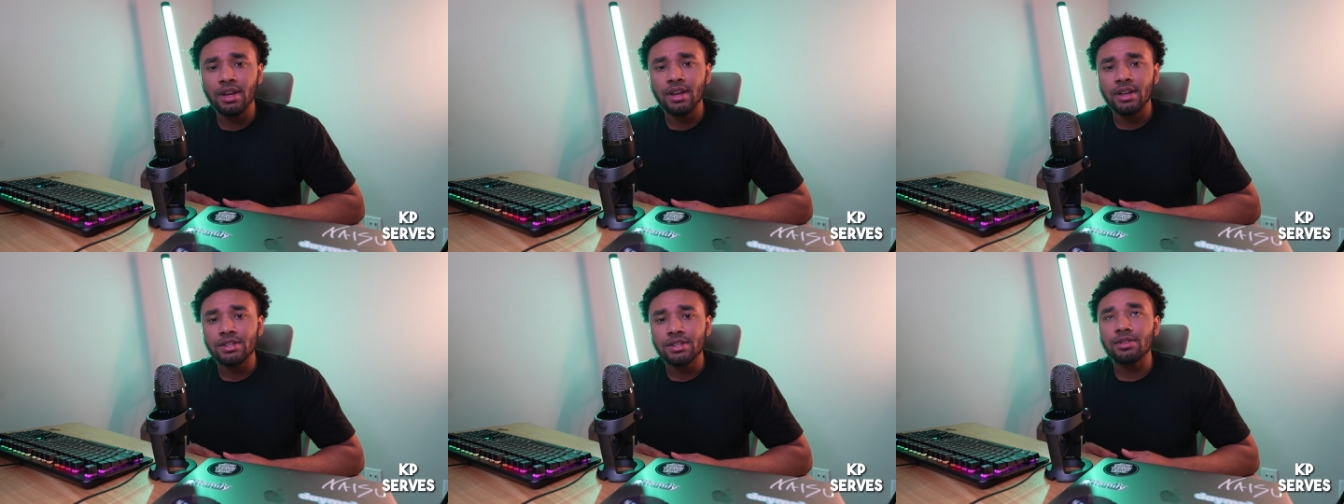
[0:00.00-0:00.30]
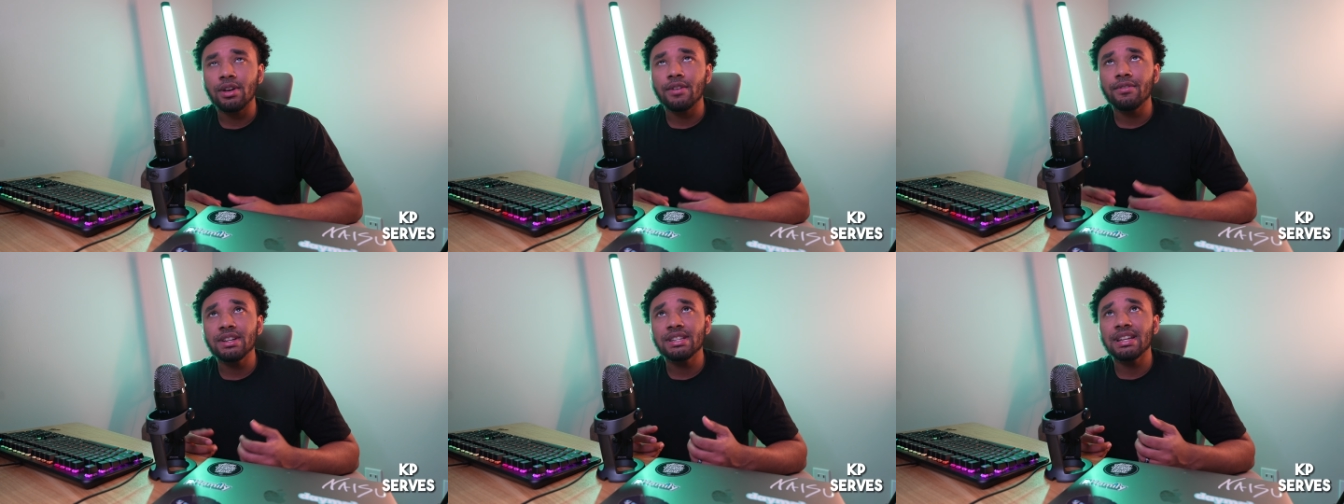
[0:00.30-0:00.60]
So
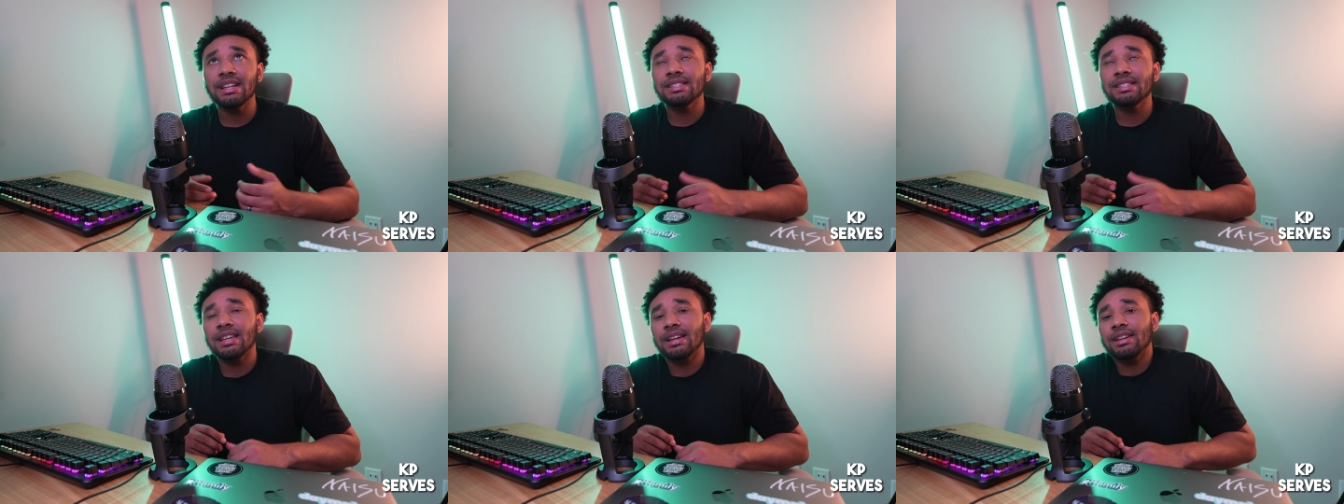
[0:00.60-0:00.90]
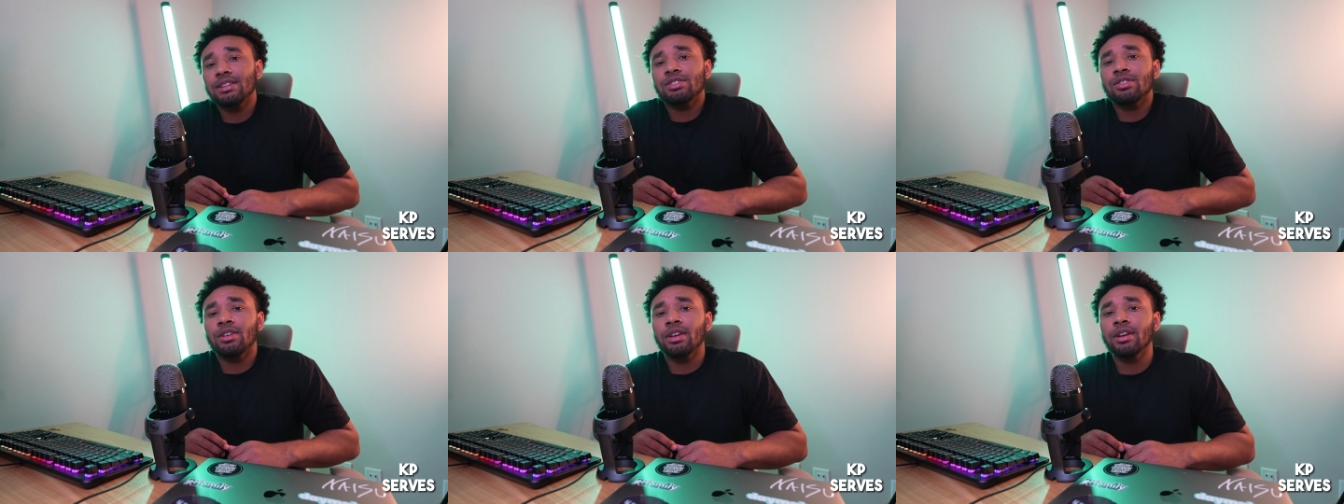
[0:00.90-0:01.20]
every 10
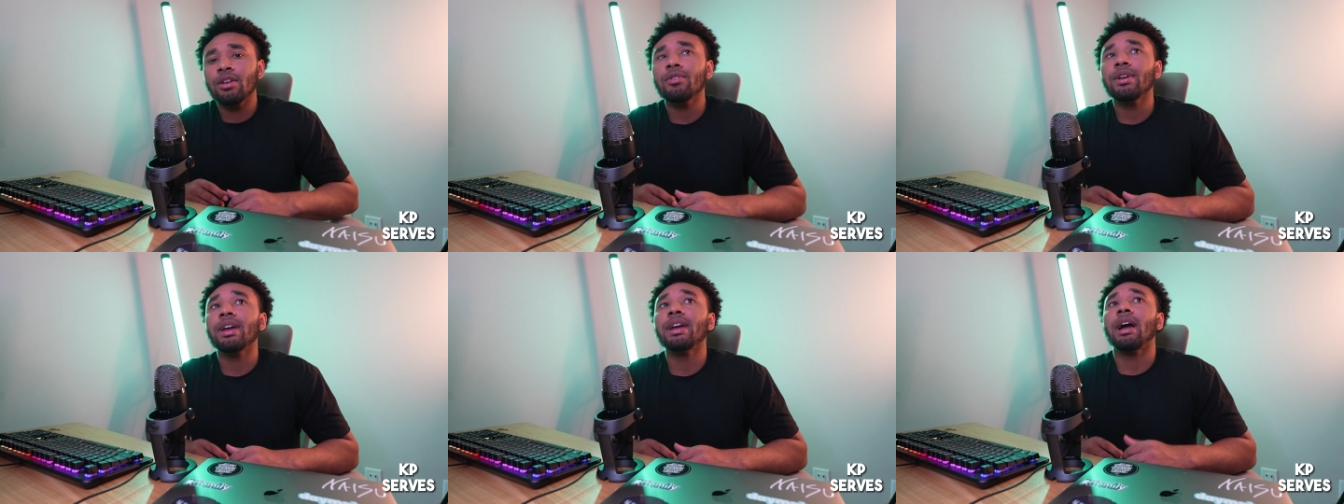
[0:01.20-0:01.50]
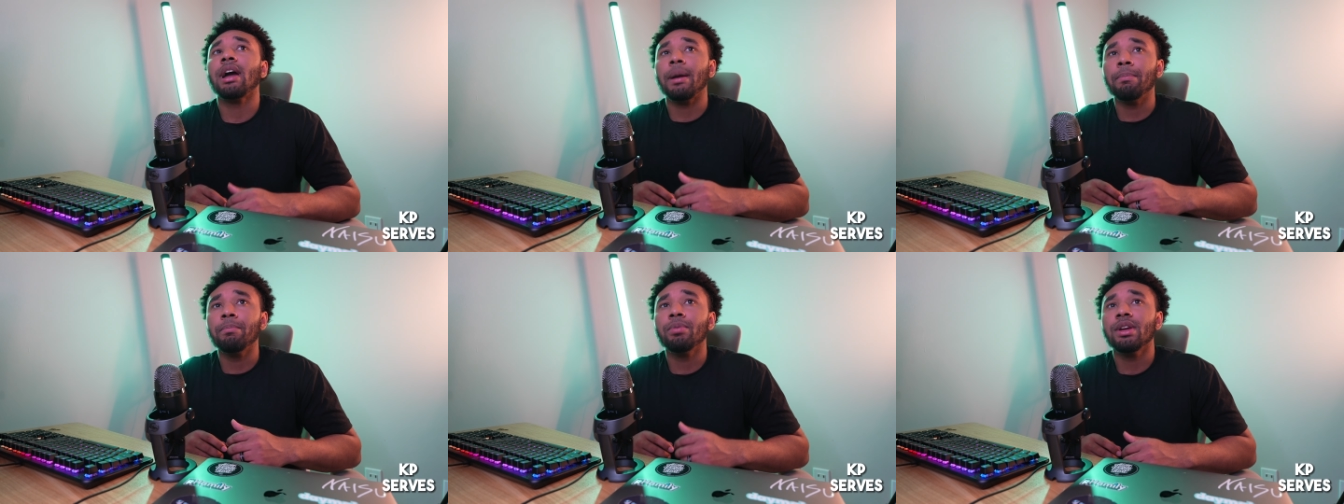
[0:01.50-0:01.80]
seconds you're like, okay,
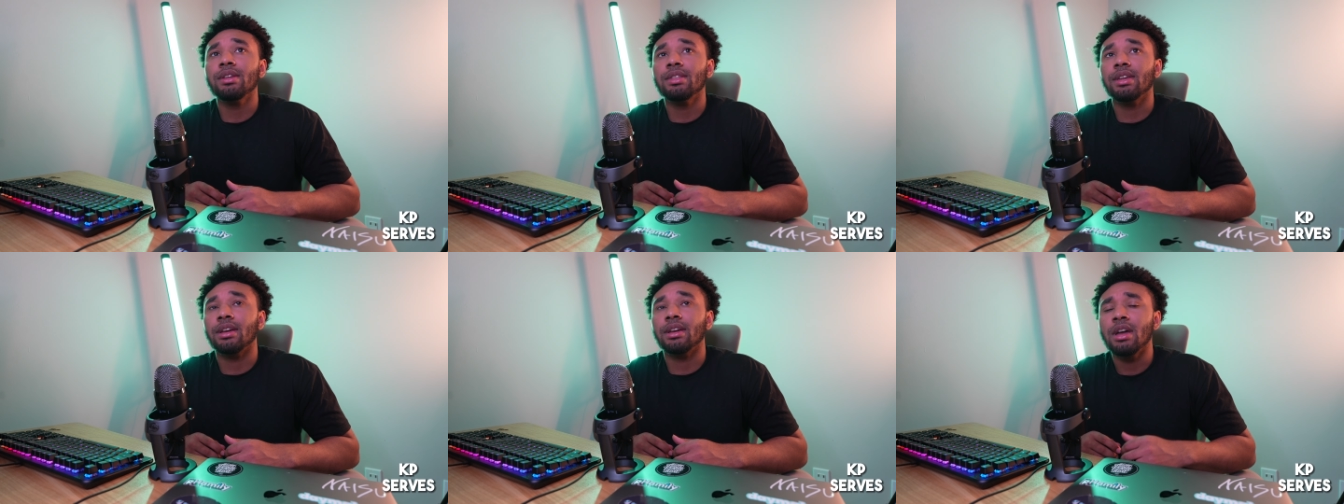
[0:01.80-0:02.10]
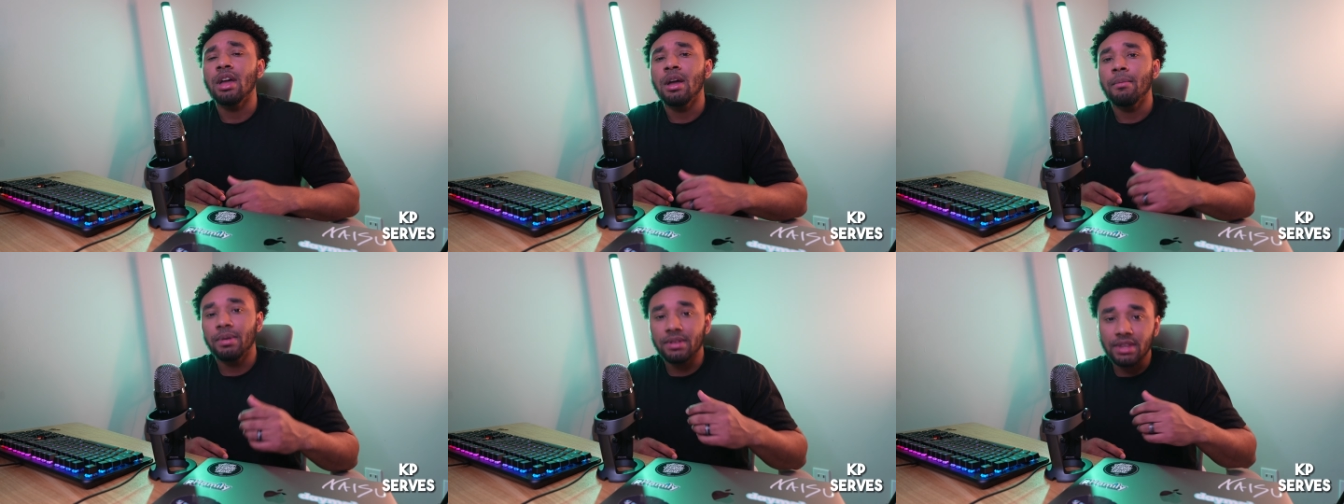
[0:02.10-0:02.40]
I'm breathing.
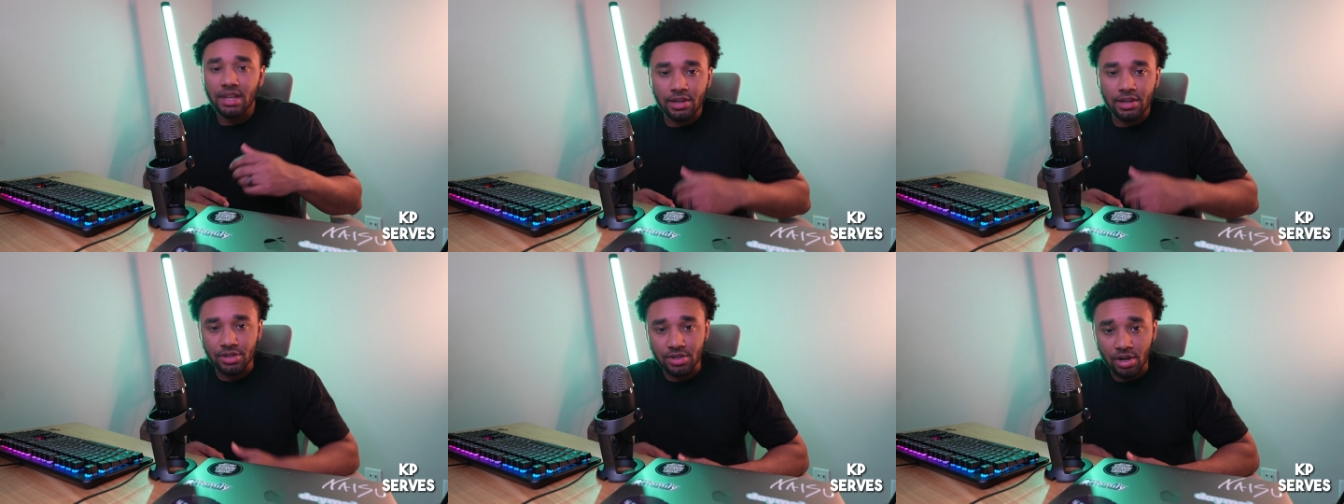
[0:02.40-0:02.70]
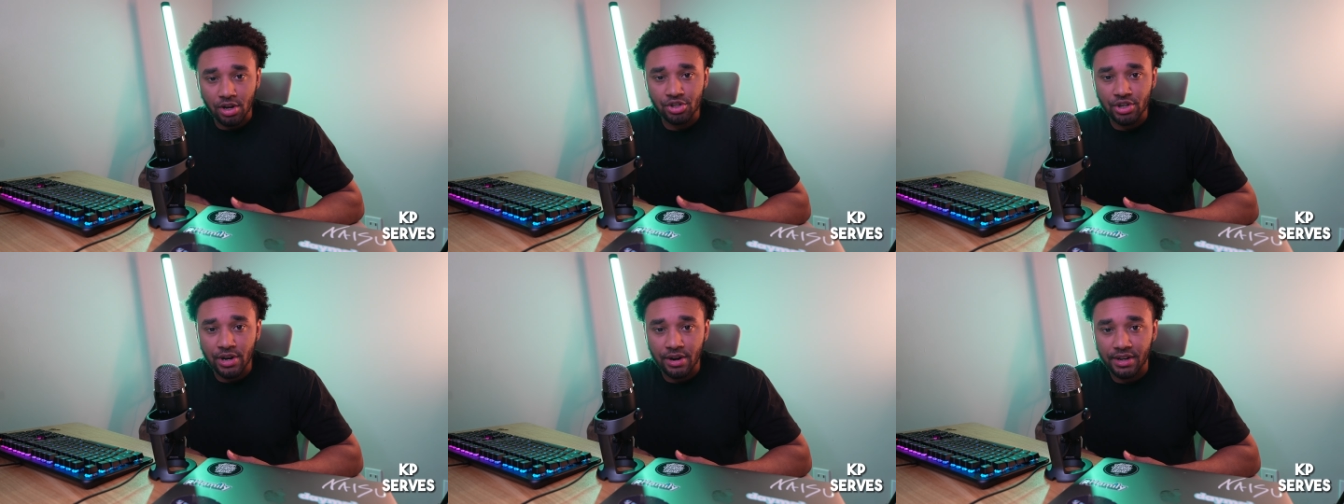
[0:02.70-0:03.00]
But then you
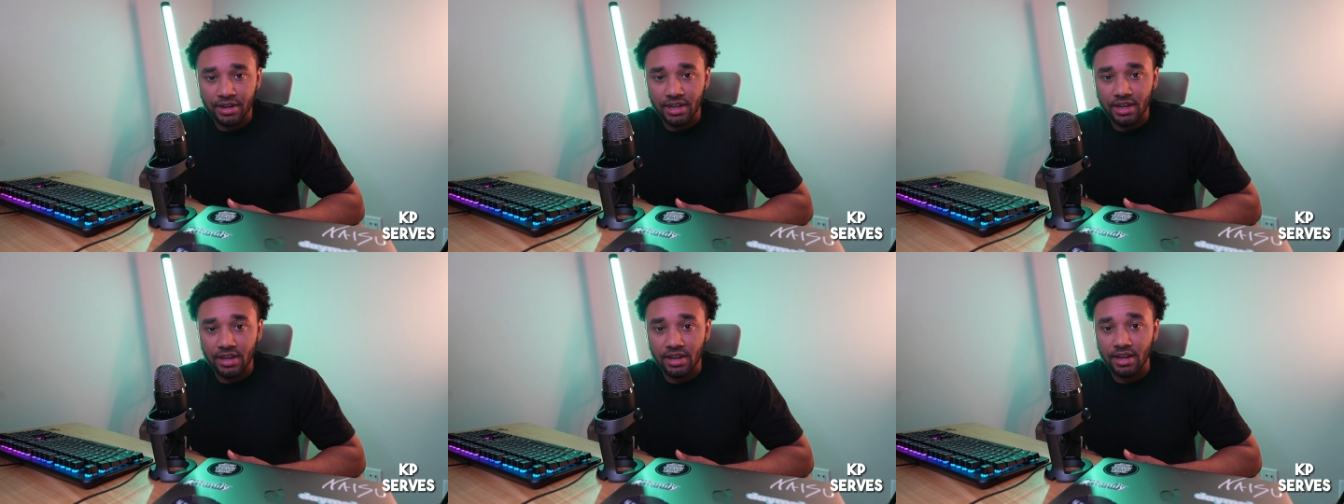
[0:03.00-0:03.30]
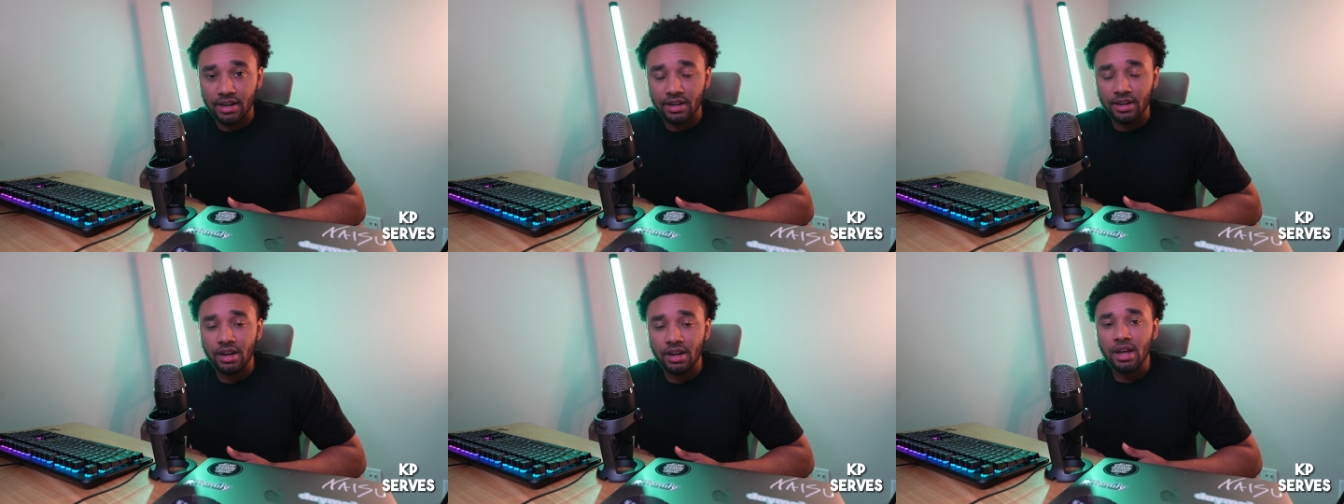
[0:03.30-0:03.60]
start drowning
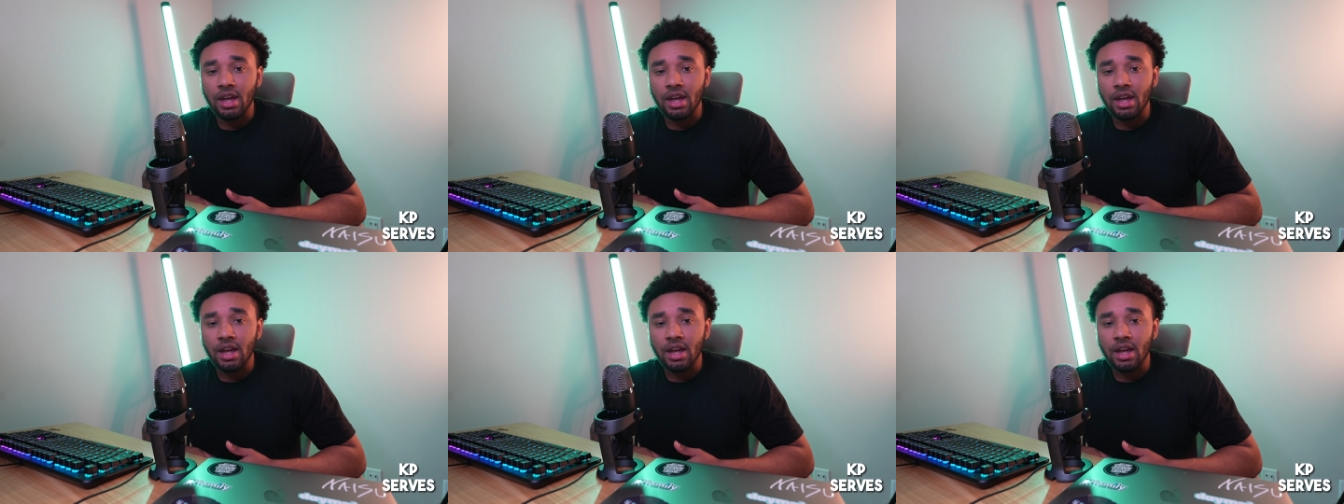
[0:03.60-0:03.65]
again.